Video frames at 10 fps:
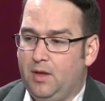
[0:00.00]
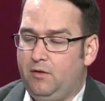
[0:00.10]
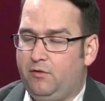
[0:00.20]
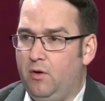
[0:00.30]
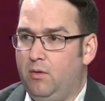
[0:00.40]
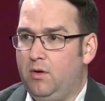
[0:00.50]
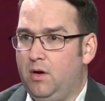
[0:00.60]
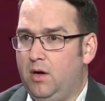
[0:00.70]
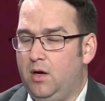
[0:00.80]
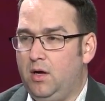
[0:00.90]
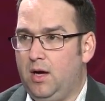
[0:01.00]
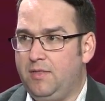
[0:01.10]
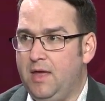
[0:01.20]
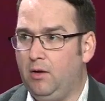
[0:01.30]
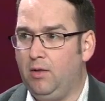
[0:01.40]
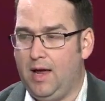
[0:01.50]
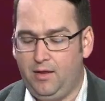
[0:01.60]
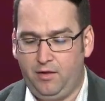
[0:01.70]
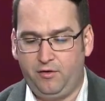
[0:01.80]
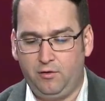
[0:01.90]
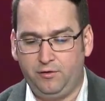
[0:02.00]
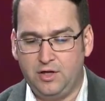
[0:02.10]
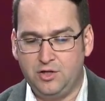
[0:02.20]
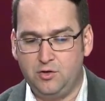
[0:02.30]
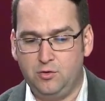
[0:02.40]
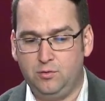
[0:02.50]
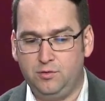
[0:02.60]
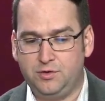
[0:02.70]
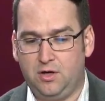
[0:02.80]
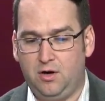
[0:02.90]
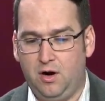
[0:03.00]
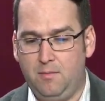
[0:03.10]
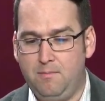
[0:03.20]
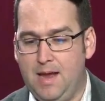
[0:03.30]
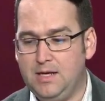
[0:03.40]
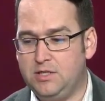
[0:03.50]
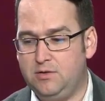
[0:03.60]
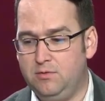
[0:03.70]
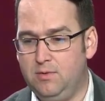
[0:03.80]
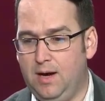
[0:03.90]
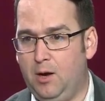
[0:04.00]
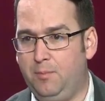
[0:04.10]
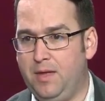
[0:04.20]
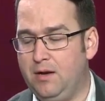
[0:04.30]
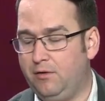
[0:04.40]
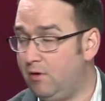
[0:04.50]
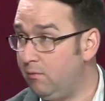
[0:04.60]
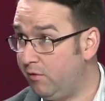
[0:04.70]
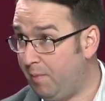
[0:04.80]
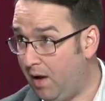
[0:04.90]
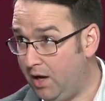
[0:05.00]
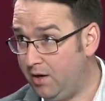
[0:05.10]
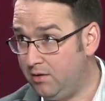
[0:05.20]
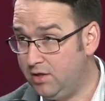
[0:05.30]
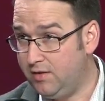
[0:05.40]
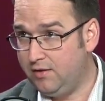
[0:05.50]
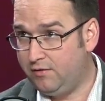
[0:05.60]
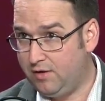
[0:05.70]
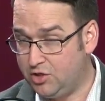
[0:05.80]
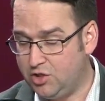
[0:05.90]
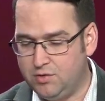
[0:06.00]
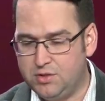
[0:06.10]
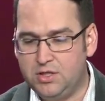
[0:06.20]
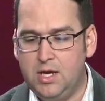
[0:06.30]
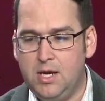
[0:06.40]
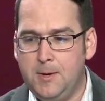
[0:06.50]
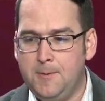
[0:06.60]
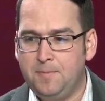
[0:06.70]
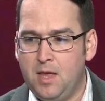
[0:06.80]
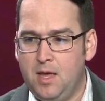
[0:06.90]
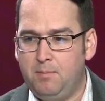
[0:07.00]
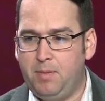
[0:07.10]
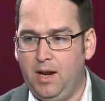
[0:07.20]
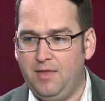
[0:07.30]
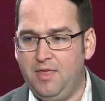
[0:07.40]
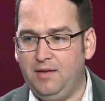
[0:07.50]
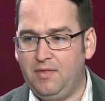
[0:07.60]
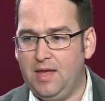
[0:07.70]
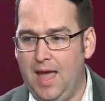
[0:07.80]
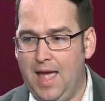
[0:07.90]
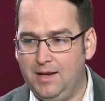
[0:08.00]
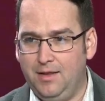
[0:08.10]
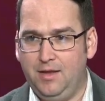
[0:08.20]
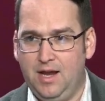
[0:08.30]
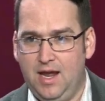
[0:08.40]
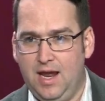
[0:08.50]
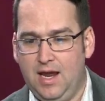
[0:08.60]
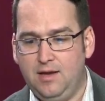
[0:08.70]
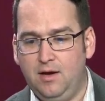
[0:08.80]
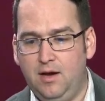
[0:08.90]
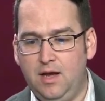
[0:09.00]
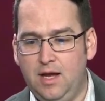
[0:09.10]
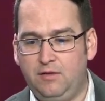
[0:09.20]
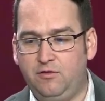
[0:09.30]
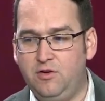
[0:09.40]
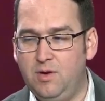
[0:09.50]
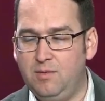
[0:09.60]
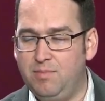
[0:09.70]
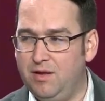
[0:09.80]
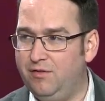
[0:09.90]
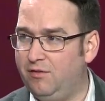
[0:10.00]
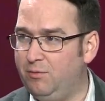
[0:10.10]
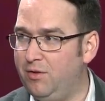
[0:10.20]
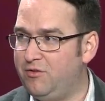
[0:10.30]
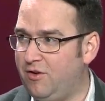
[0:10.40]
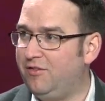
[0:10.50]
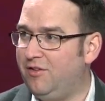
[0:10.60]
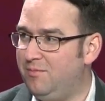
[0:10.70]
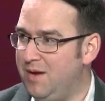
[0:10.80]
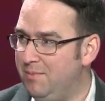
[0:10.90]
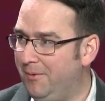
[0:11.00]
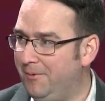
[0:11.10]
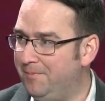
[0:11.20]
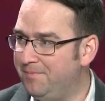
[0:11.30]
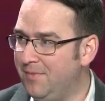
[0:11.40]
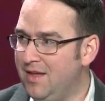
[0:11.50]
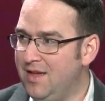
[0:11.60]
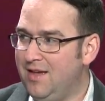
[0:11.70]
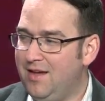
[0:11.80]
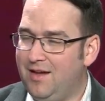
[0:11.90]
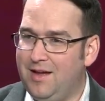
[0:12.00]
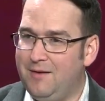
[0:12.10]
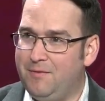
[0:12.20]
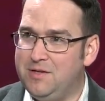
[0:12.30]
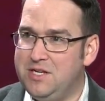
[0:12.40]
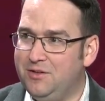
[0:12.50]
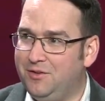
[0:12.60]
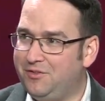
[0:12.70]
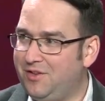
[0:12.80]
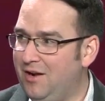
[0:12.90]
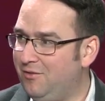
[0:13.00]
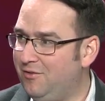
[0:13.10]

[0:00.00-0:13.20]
So I think a lot of the serialization tools are meant to help the industry respond to these issues. But I think at the end of the day, it's doing business with trusted people. If a deal sounds